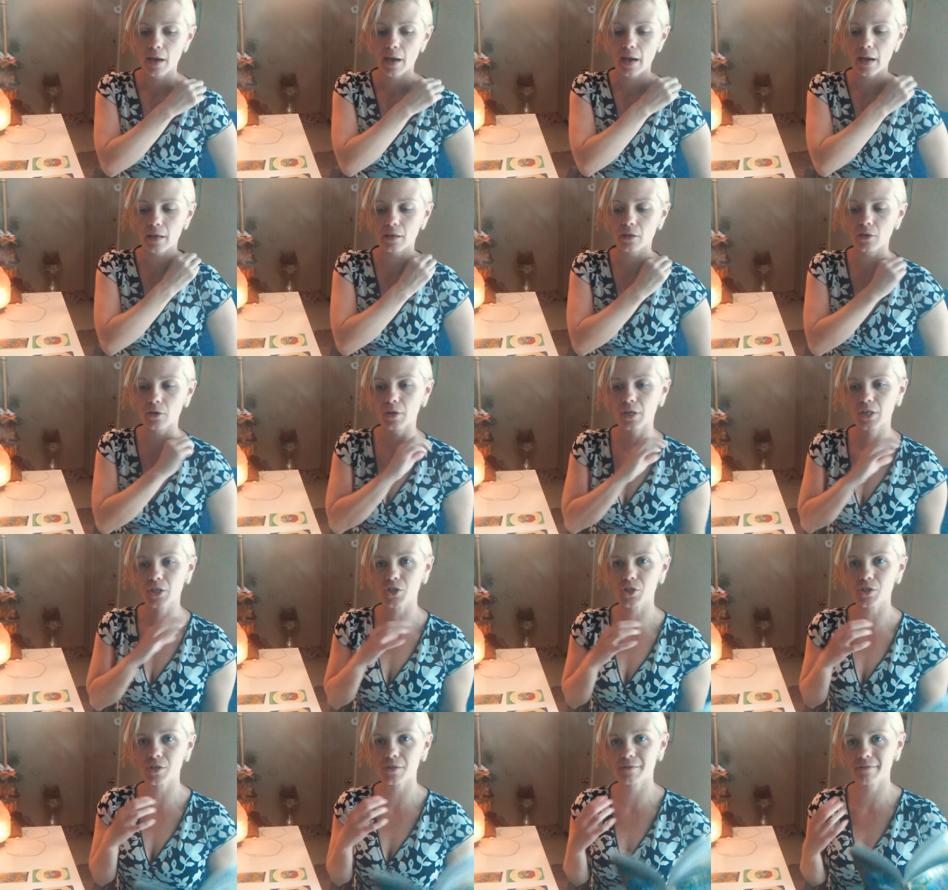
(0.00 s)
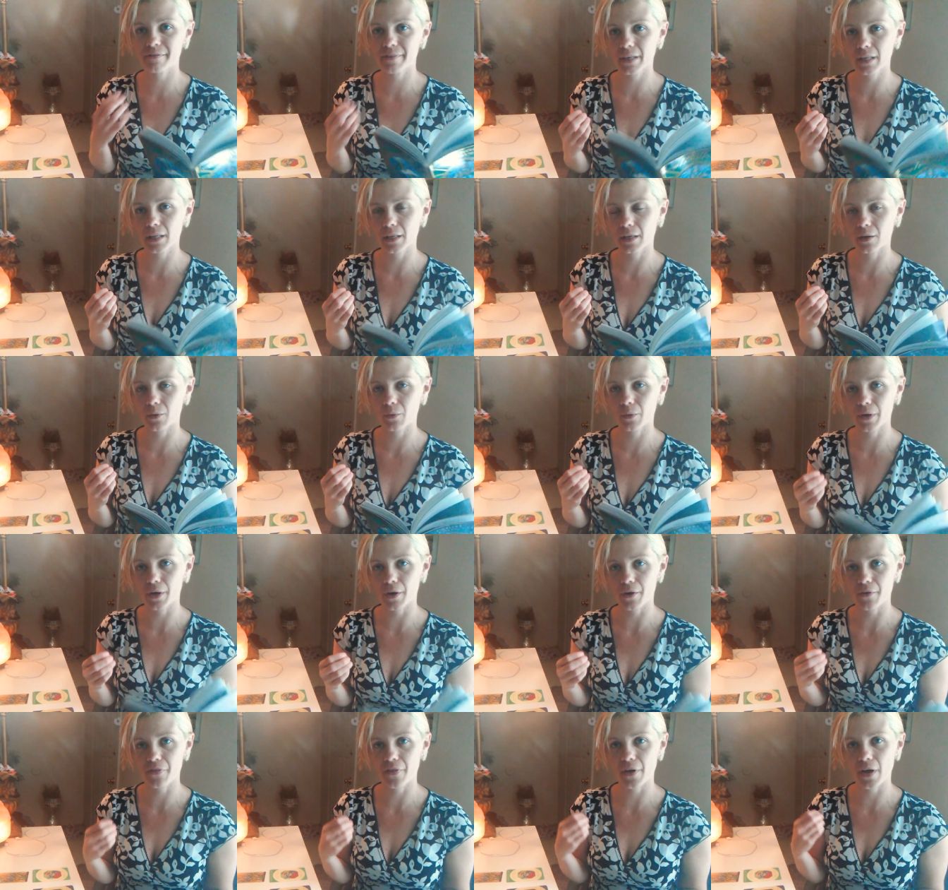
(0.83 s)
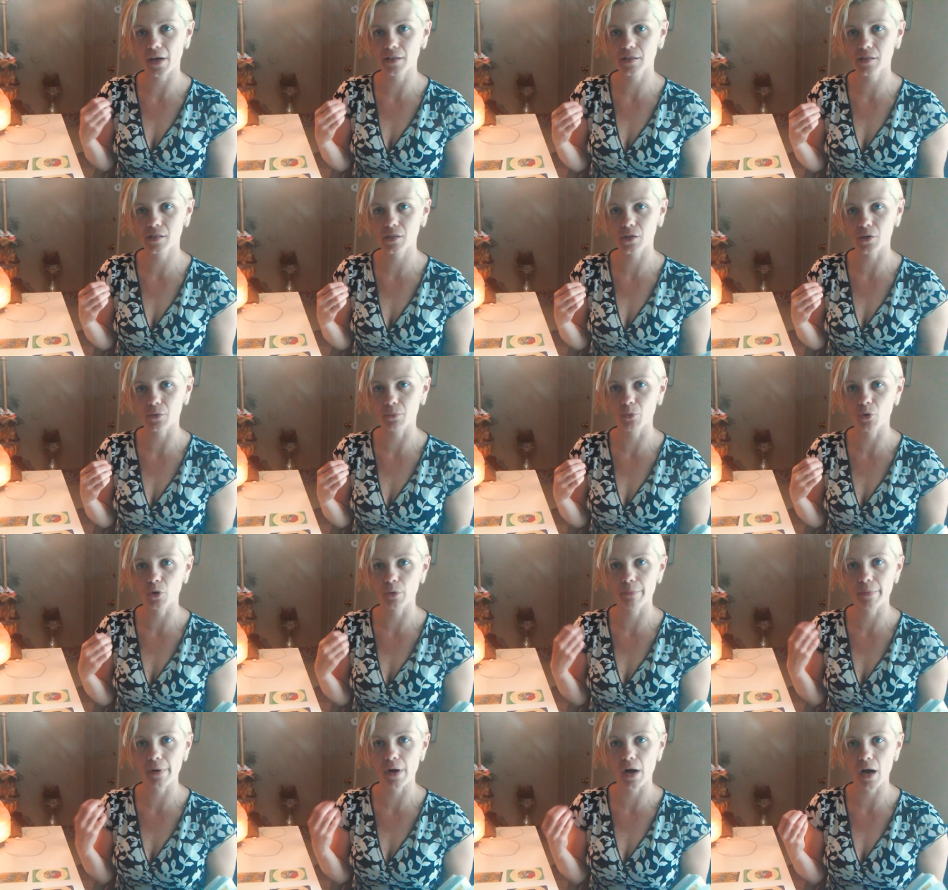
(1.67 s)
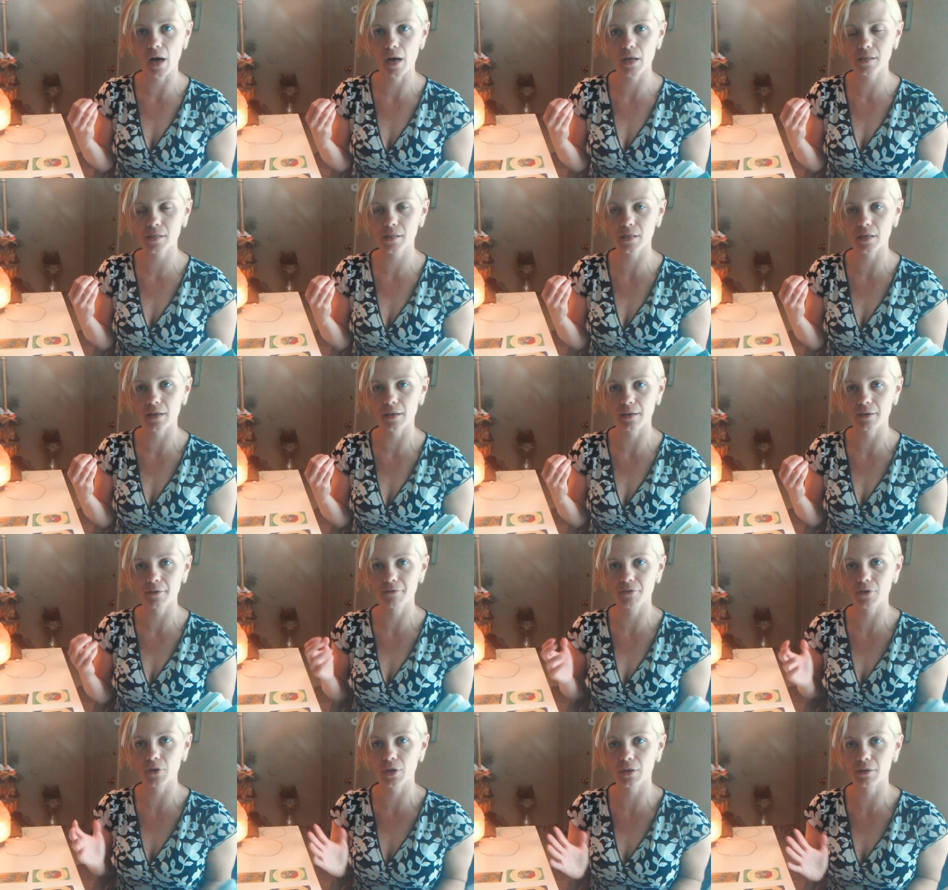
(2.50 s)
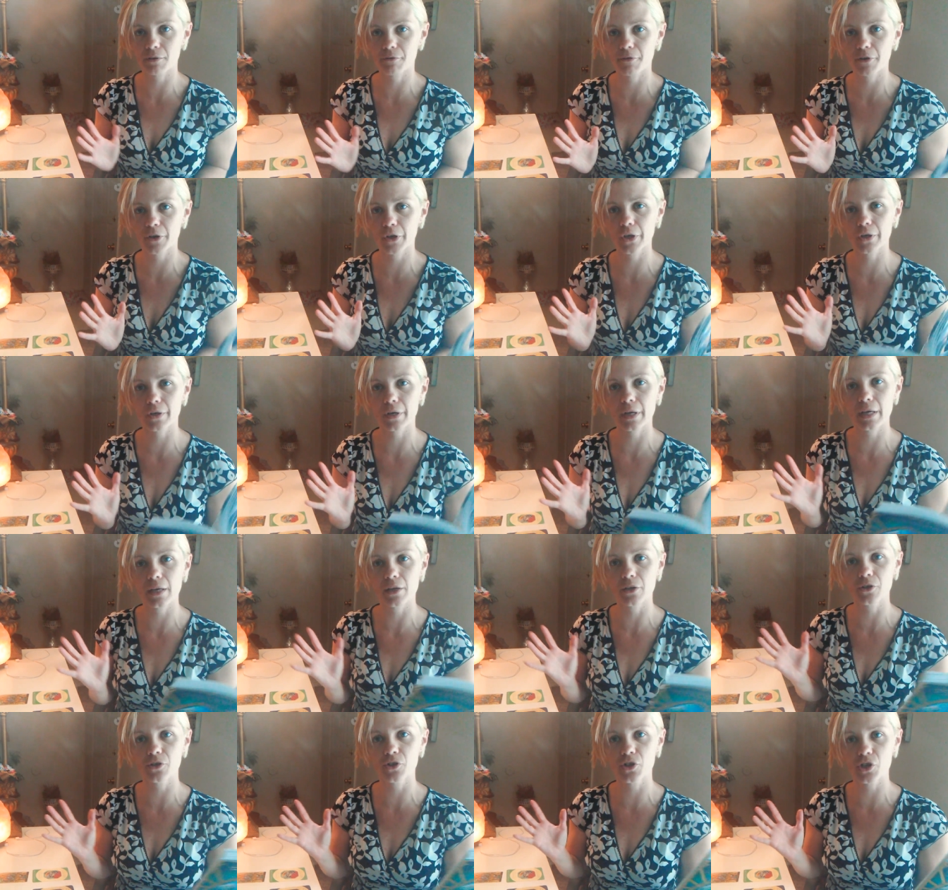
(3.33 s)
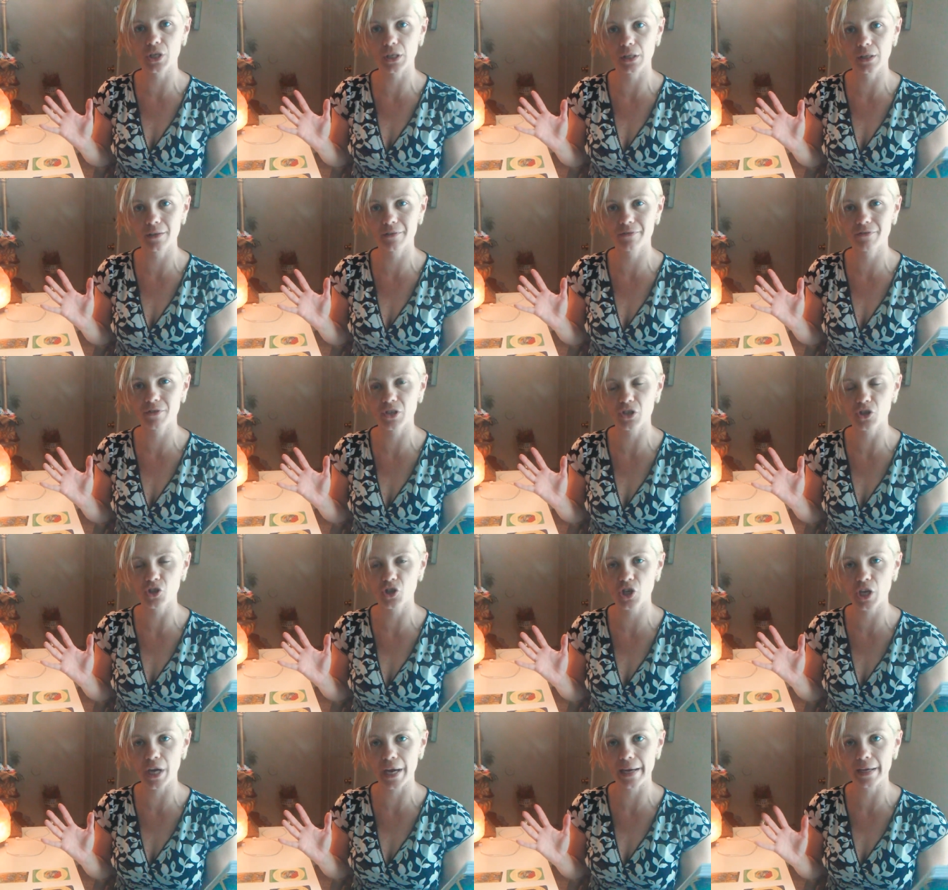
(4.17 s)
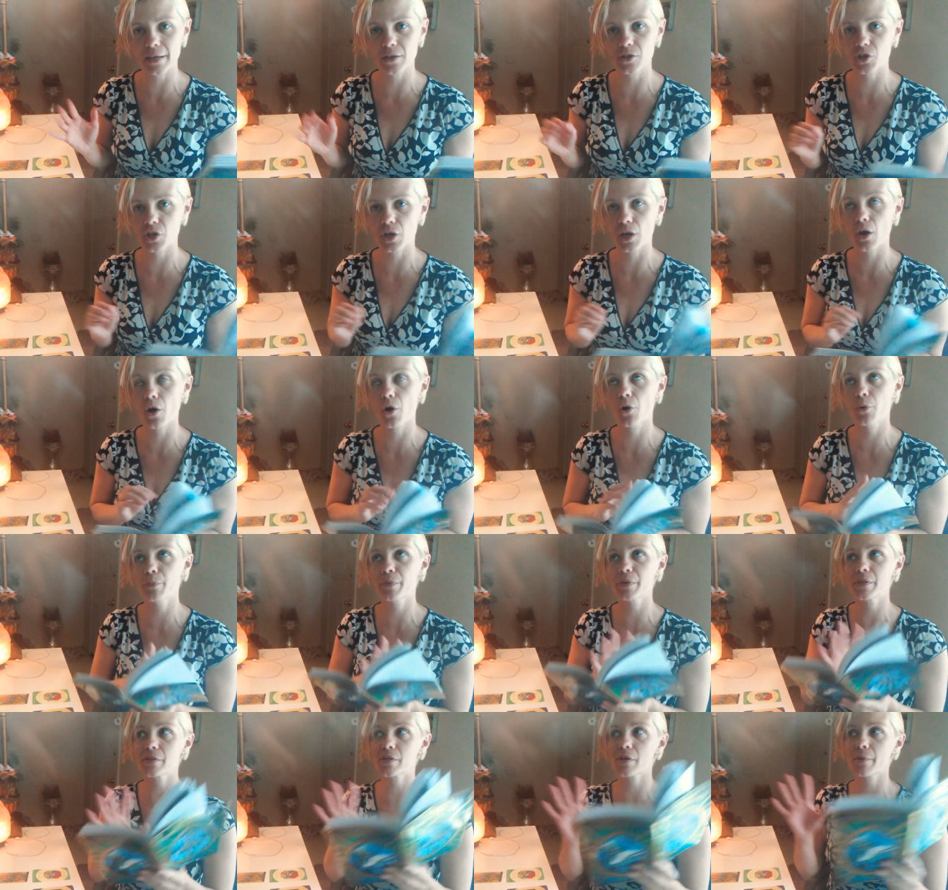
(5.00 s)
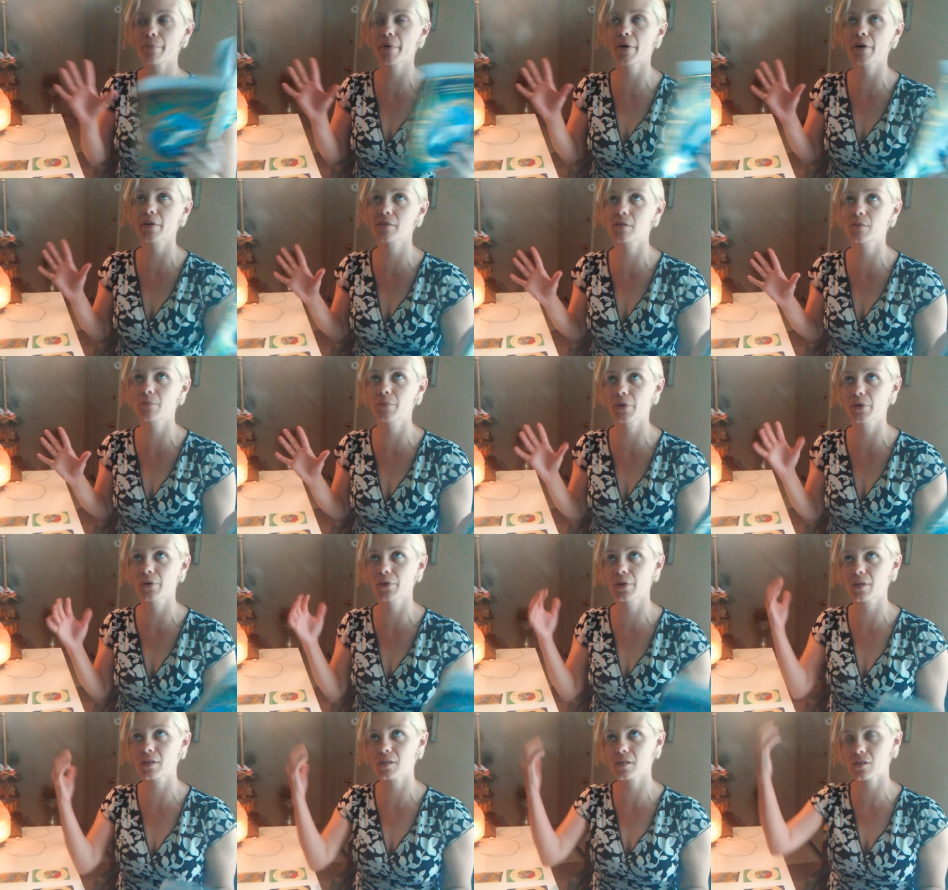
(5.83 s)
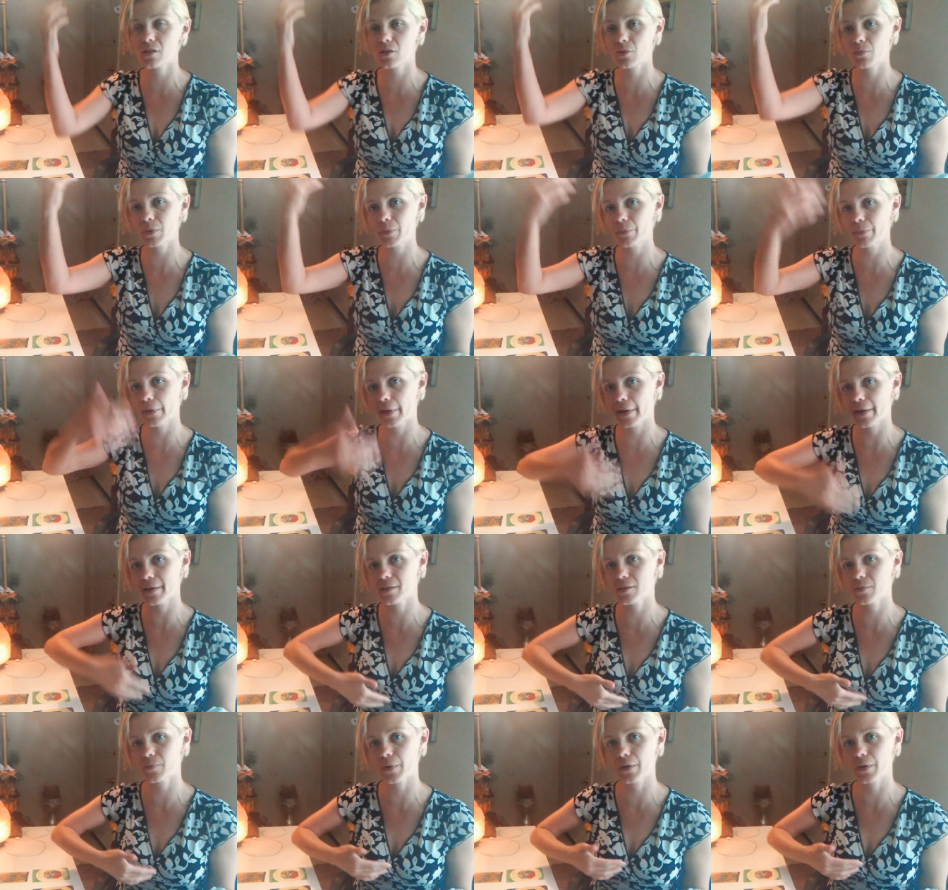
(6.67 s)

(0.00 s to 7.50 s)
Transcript: and you can just feel it when our thoughts are more positive, you can feel your energy lift and change, and it opens up possibilities to be blessed